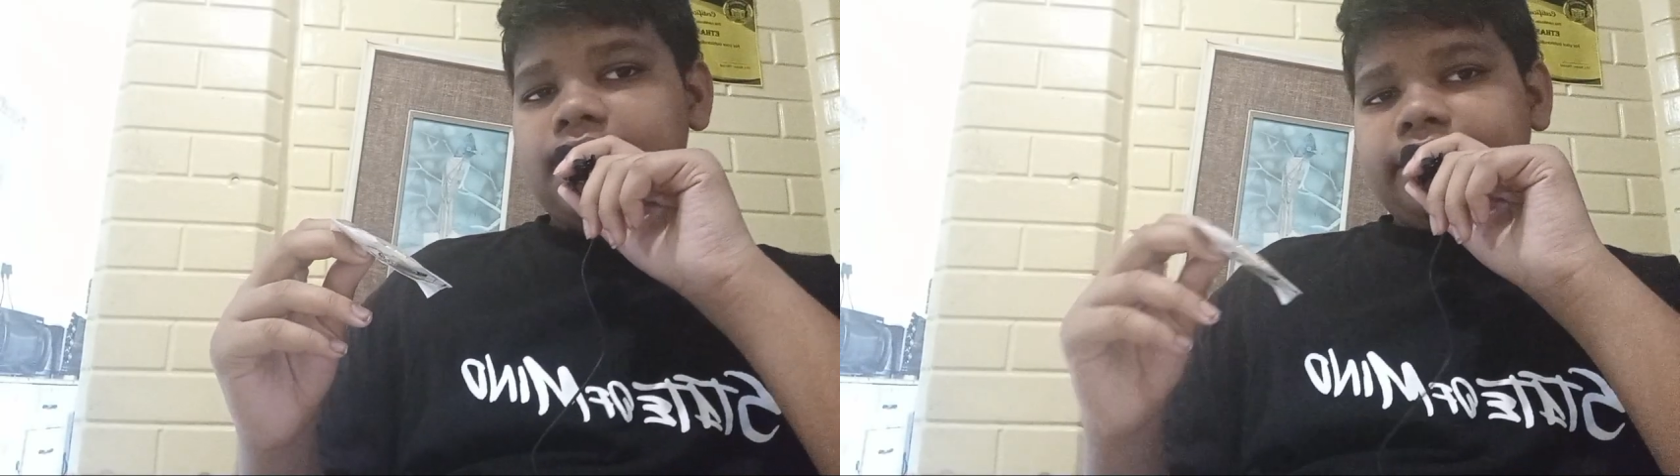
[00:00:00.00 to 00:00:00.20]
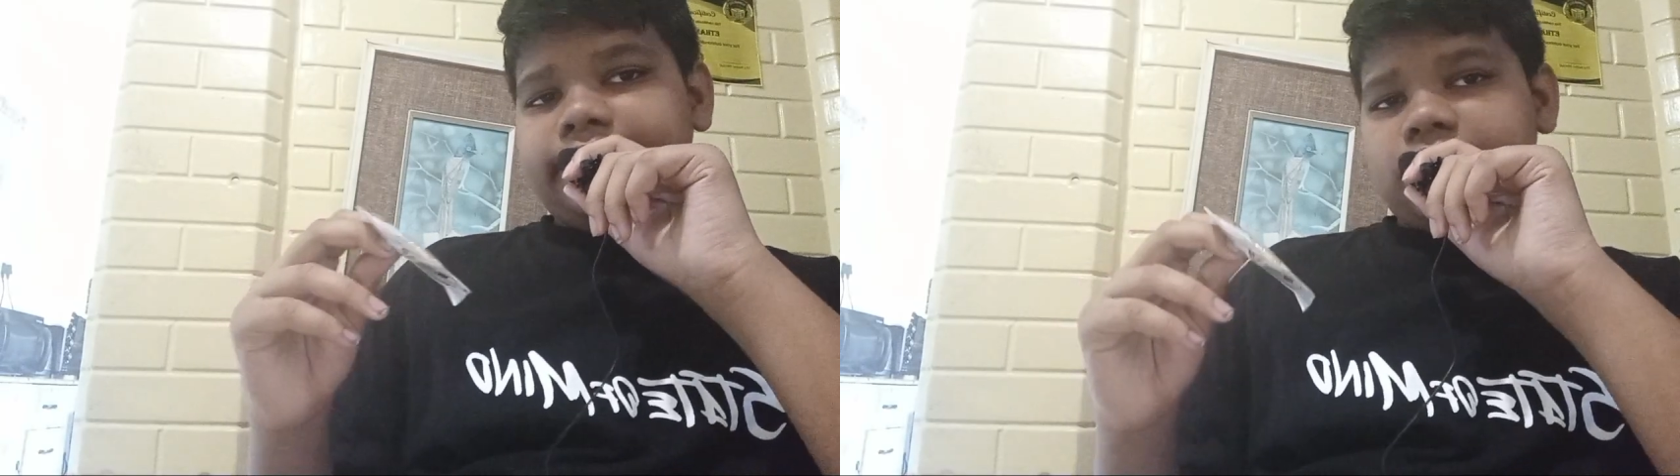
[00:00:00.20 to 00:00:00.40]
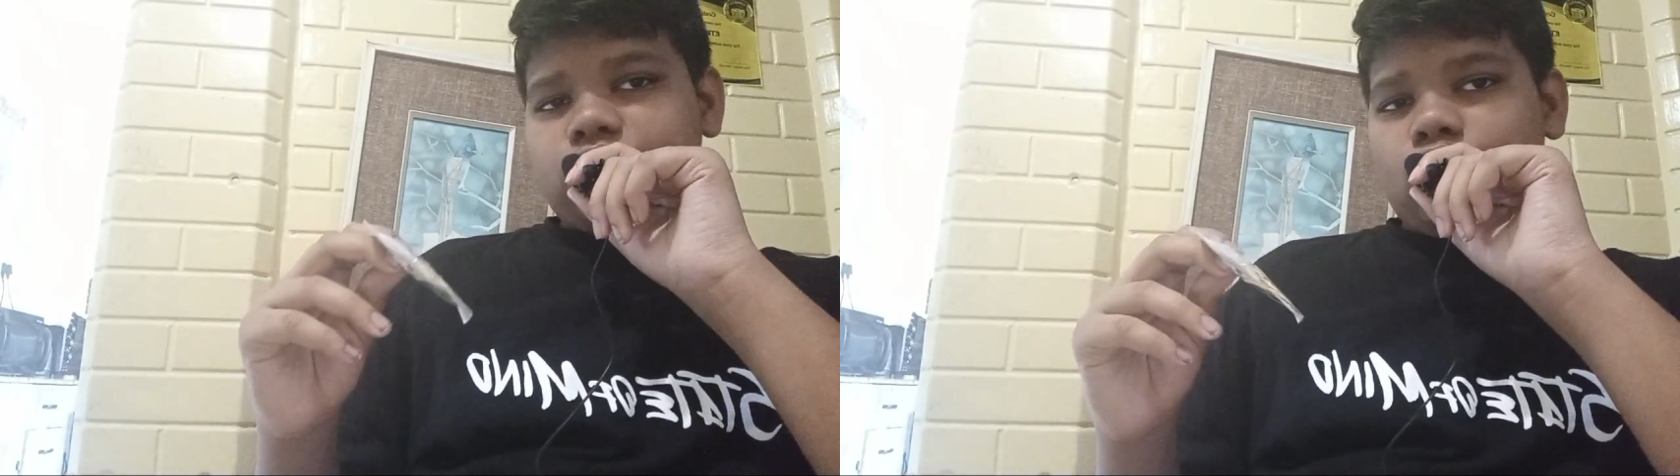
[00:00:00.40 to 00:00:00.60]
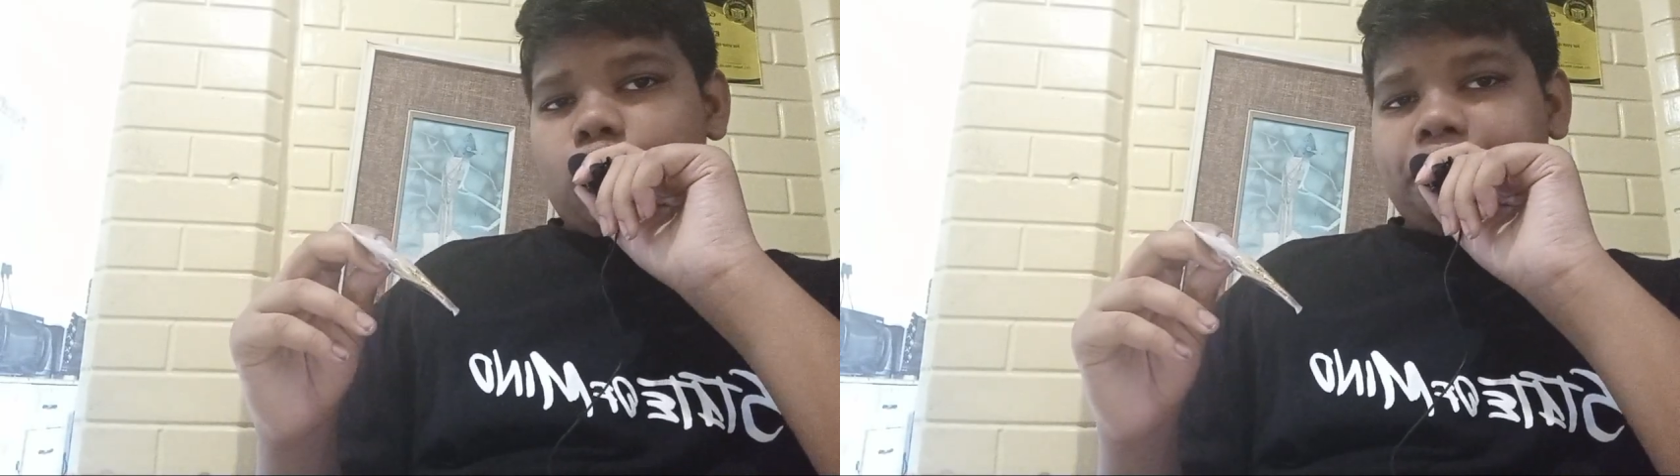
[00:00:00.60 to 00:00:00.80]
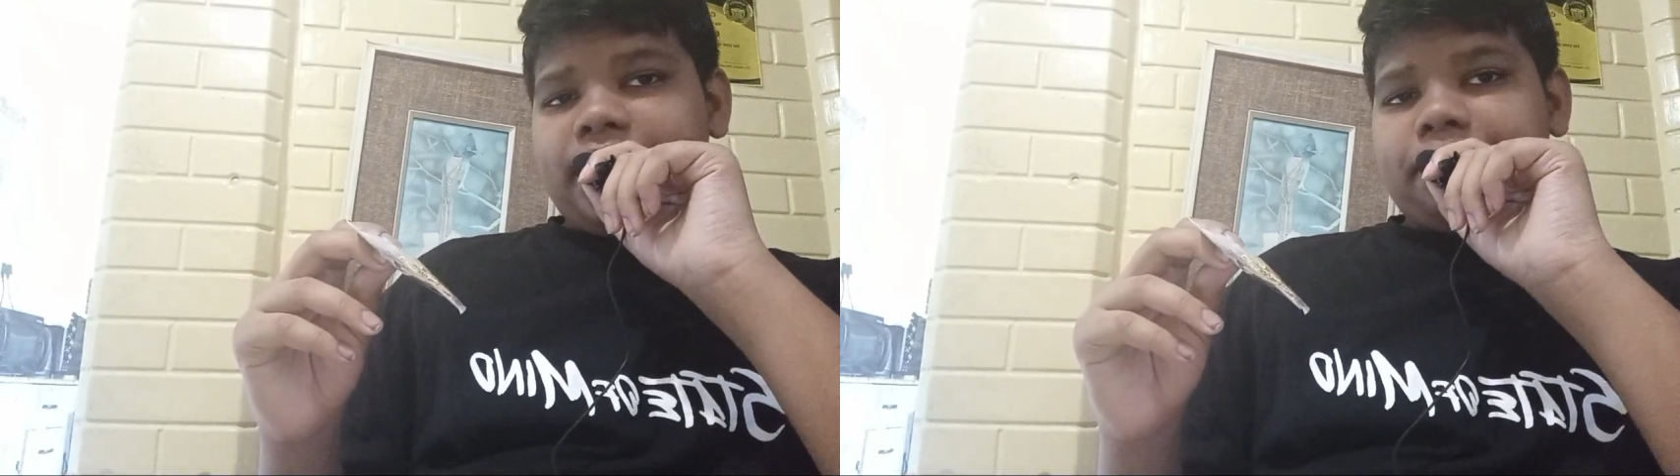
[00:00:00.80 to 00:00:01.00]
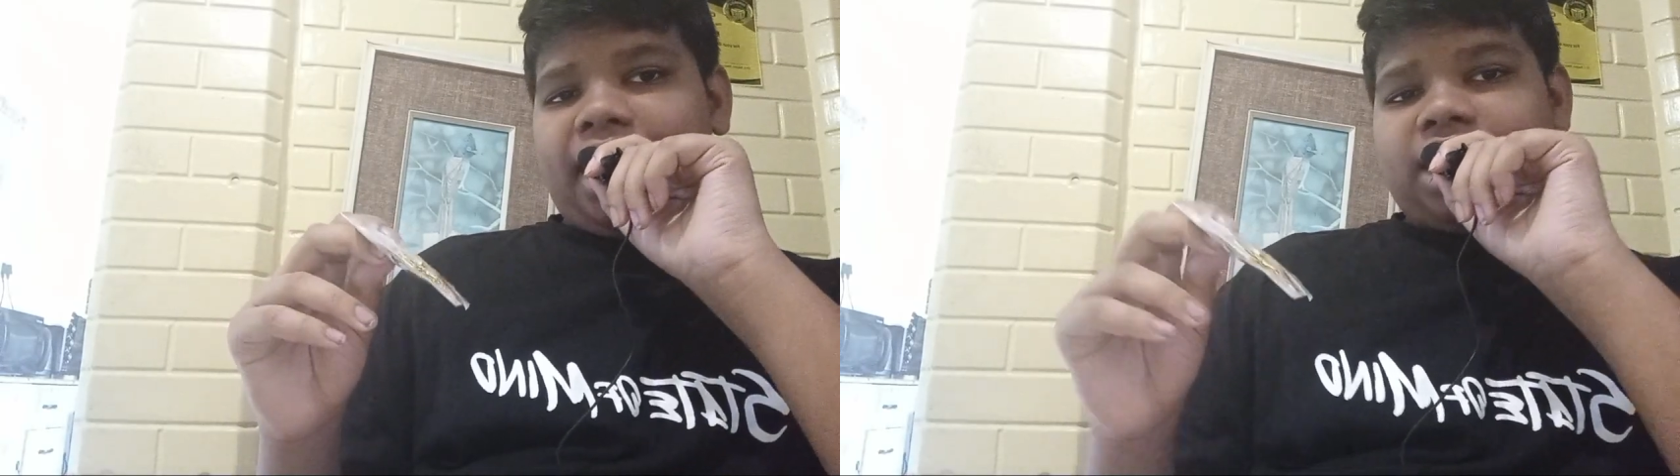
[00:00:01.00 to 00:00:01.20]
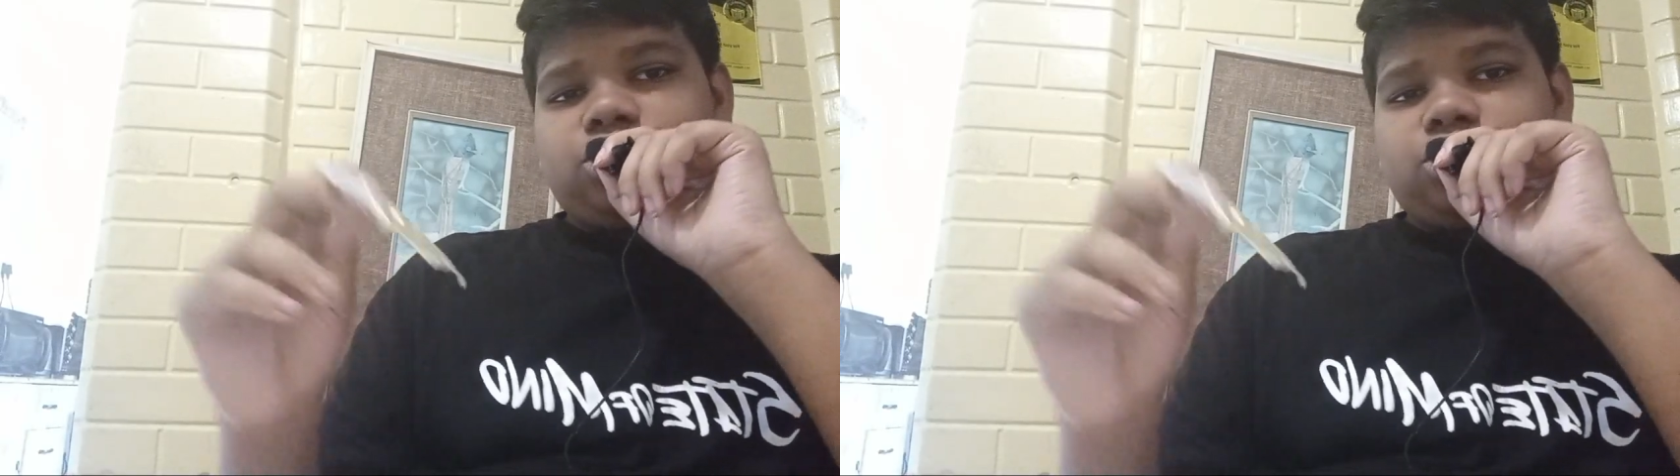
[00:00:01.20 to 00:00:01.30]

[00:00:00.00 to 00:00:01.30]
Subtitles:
there's no opening part to